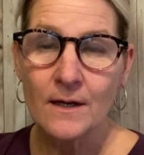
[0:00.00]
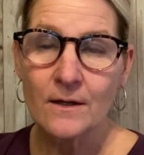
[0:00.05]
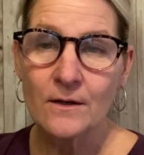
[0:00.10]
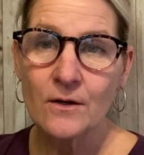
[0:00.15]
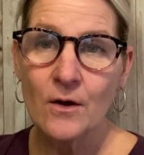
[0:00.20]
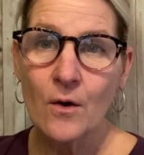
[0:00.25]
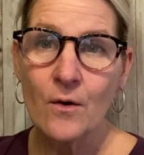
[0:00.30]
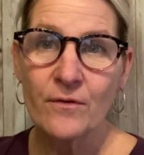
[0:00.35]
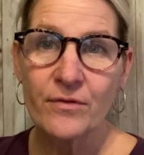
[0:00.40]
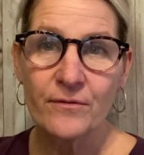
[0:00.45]

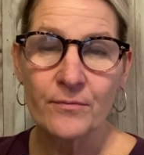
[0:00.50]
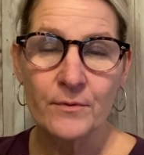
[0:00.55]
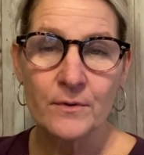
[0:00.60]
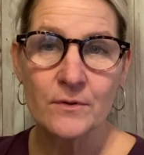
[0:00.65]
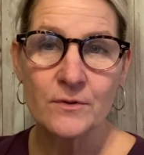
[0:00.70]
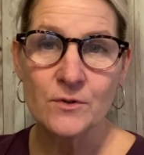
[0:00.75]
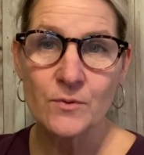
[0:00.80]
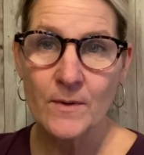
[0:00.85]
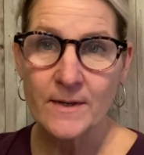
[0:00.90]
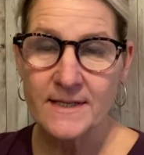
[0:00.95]
go
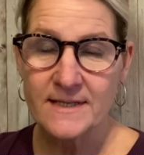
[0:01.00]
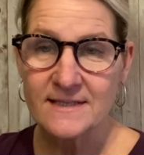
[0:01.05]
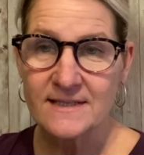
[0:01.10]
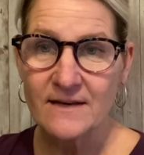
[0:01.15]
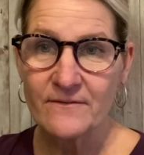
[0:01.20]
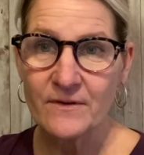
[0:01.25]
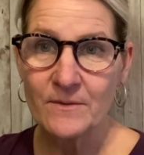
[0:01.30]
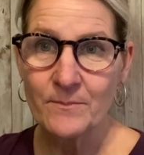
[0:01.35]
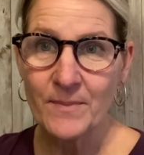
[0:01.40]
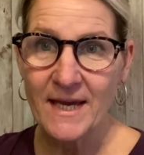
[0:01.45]
through
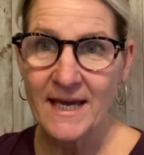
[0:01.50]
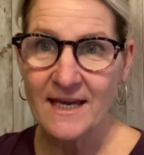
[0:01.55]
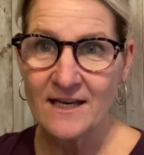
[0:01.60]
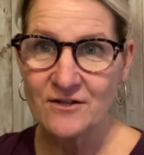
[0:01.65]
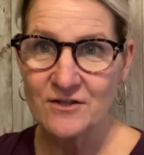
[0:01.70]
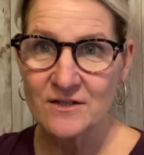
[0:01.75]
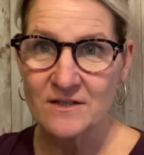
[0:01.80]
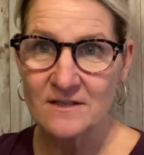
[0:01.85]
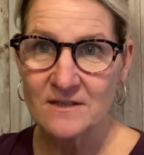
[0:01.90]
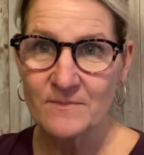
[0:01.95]
27
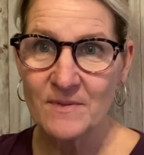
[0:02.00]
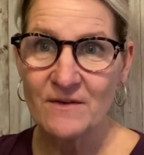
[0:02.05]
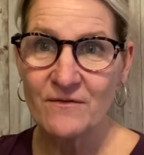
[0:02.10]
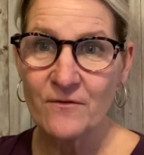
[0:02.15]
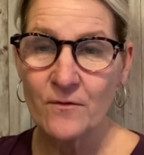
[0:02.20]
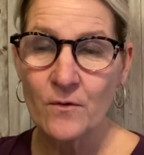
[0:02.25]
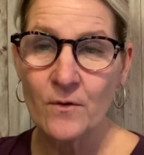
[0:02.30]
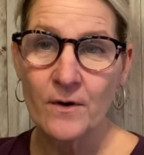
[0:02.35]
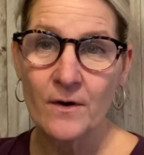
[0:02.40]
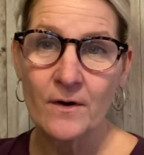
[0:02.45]
pages
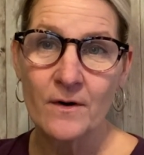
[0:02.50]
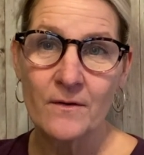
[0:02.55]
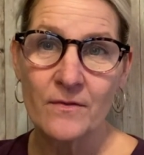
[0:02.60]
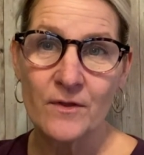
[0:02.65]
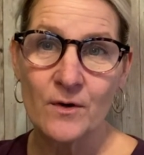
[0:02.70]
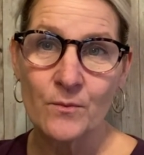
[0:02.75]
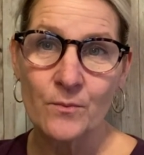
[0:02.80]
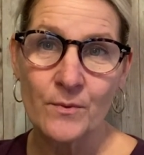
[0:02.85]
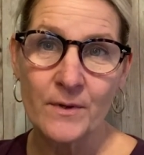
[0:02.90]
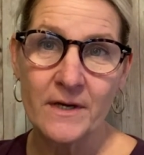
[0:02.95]
before
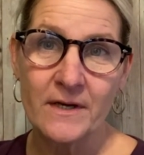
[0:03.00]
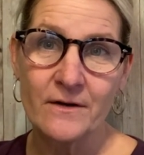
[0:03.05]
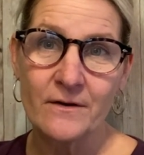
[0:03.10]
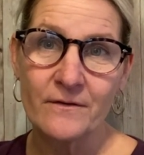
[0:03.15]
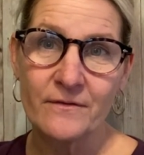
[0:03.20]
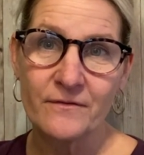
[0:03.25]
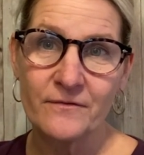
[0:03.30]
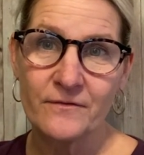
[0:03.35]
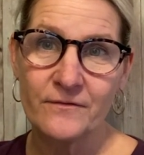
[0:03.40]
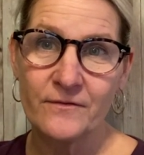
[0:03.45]
the reader
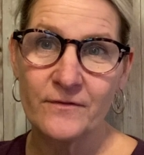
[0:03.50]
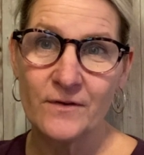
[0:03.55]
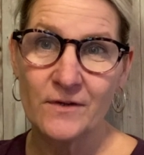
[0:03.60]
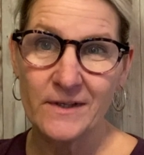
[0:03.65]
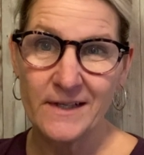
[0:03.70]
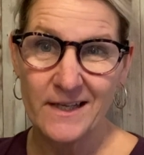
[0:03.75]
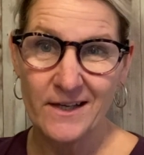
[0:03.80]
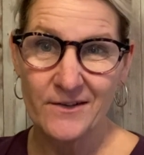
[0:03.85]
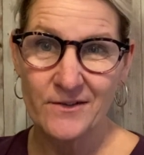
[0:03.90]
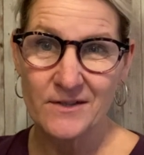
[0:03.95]

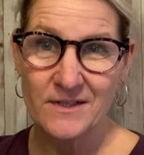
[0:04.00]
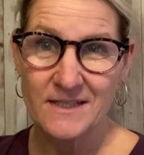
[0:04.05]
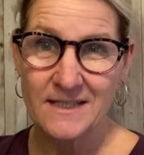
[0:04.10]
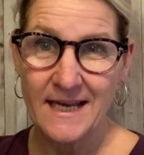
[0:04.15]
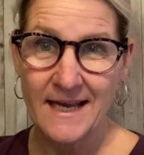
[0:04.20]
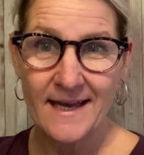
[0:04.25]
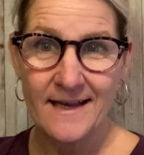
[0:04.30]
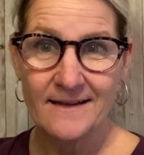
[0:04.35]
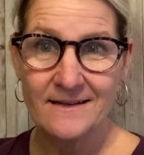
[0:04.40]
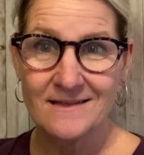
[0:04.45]
fully
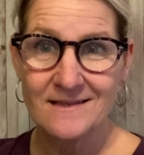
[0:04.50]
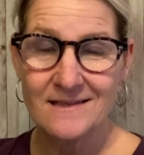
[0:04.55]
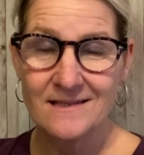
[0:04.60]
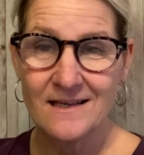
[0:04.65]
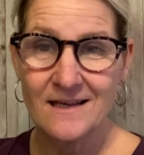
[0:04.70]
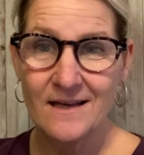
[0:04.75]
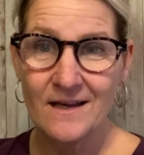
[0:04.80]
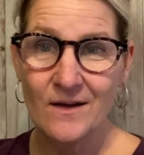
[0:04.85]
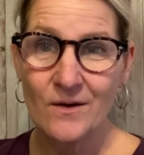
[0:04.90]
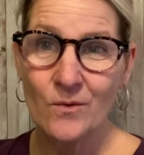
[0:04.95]
understands
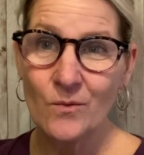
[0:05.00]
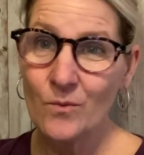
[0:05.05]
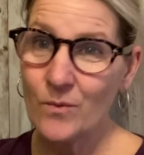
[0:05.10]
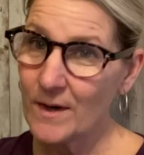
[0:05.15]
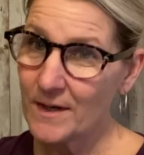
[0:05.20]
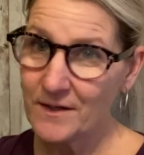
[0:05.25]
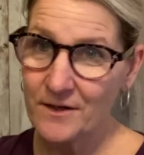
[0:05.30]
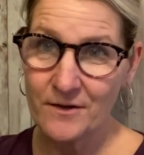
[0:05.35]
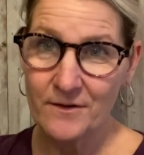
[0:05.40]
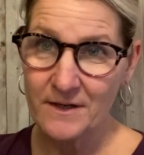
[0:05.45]

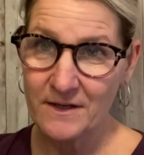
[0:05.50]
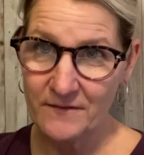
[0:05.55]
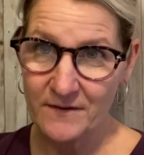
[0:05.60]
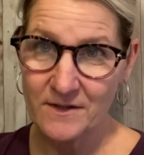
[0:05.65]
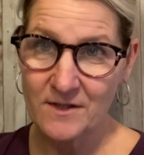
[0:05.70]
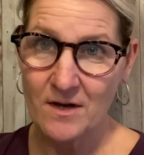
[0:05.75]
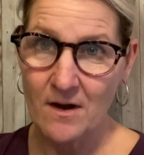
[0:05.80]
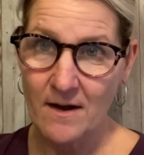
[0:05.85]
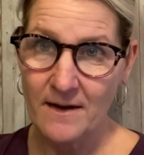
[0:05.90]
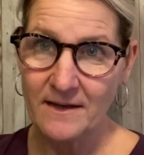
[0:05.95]
what you're even
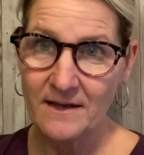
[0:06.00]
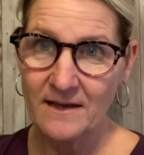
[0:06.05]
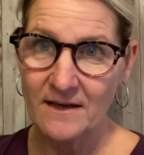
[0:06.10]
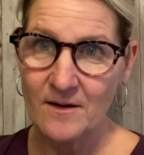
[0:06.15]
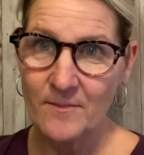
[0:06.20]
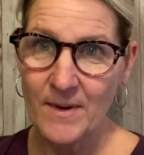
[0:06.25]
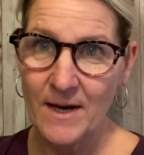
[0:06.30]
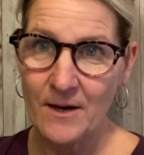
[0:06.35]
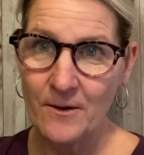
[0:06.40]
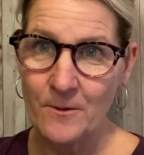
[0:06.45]
talking
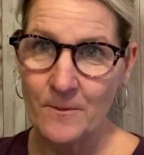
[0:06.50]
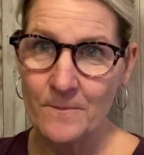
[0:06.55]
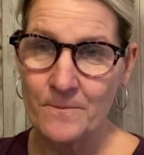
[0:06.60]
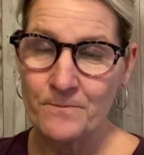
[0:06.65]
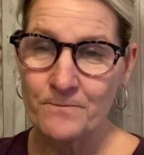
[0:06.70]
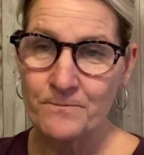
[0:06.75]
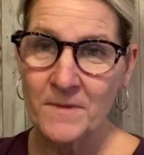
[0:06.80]
about.